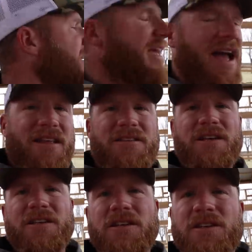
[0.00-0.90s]
yeah, this
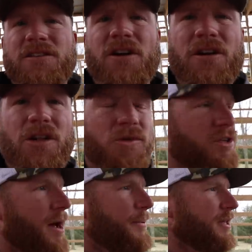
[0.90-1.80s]
thing's gonna start
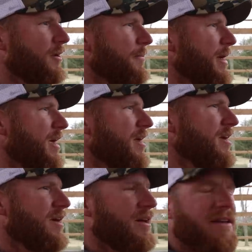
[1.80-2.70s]
closing up a little bit.
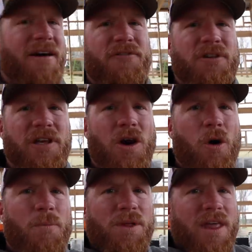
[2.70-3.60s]
Definitely
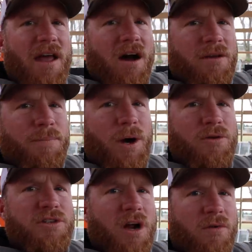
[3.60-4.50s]
hoping they
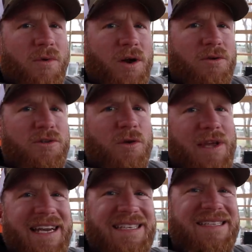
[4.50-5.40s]
unpost our road so we
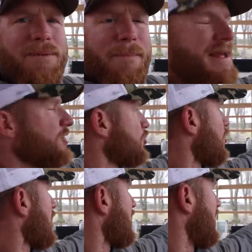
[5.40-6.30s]
can get a cement
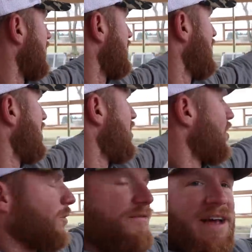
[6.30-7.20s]
truck in.
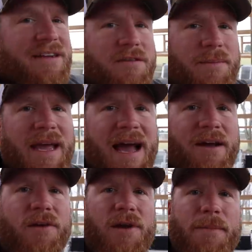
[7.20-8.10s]
We've got some
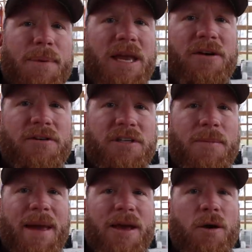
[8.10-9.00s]
concrete piers to
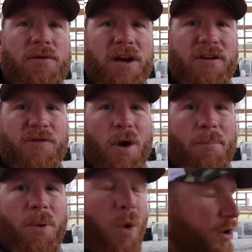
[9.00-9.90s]
make over here for our
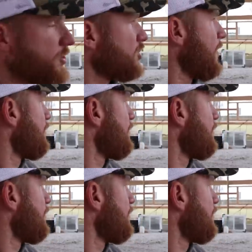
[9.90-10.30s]
porch,